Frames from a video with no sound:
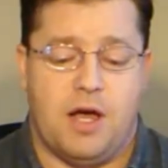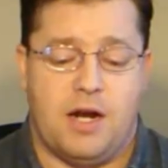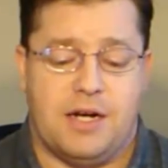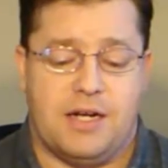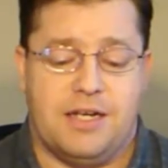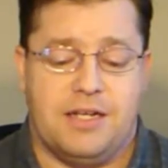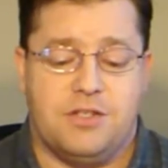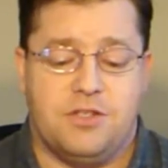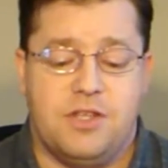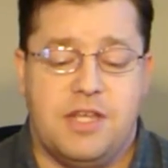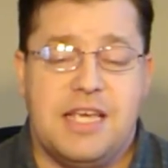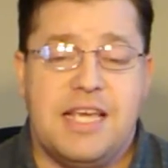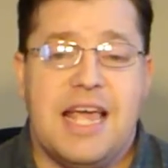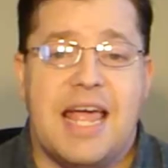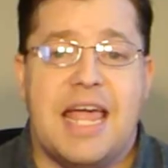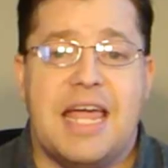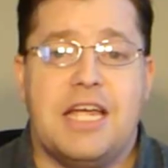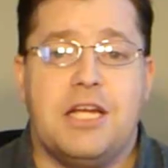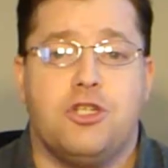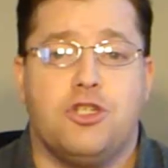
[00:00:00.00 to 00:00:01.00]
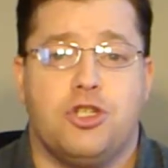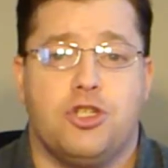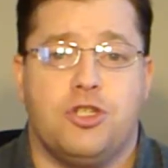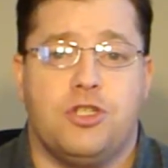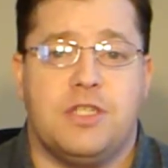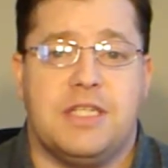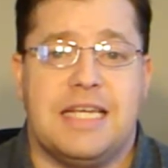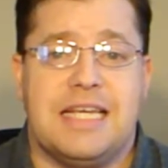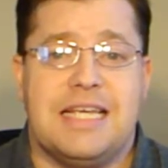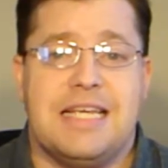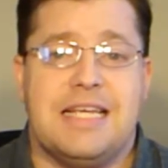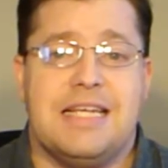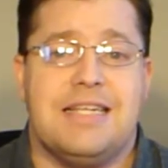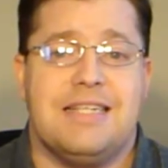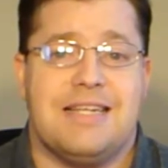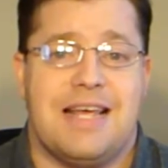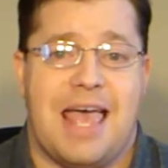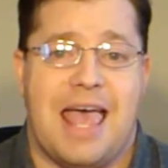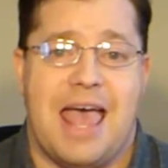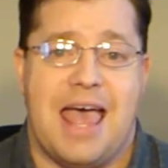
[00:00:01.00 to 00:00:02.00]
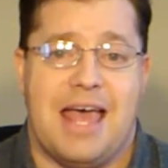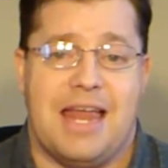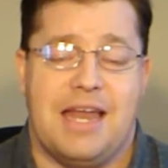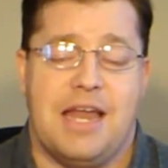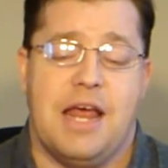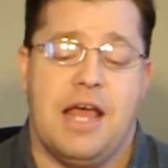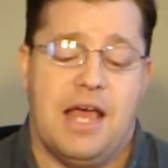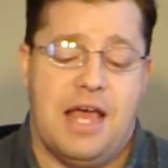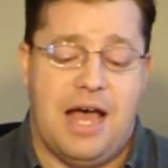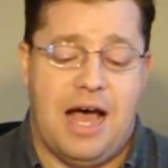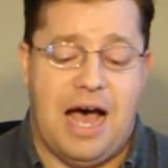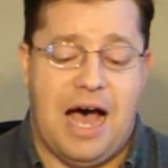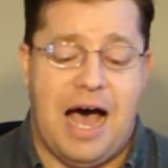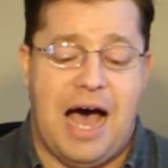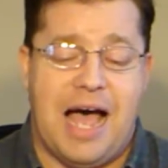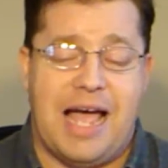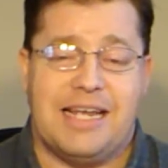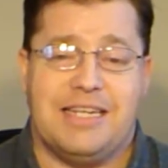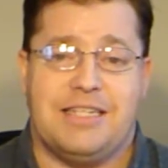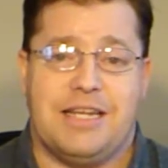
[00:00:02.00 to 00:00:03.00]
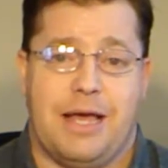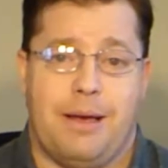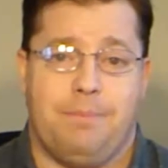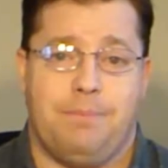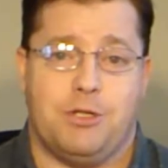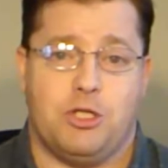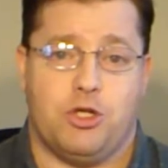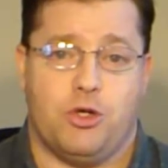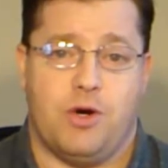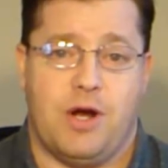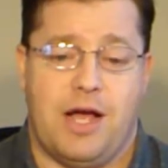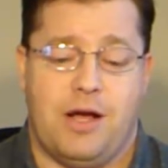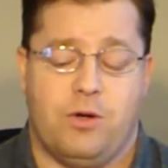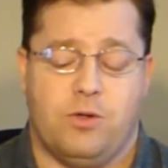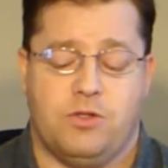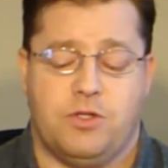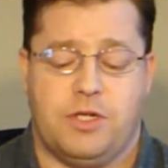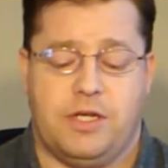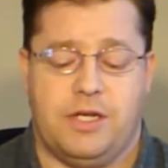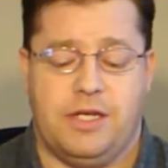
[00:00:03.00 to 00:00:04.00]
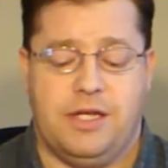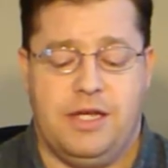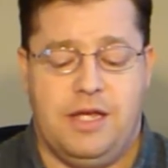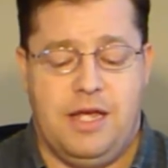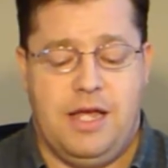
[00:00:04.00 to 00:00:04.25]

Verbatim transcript: product is the HT10 high temperature housing.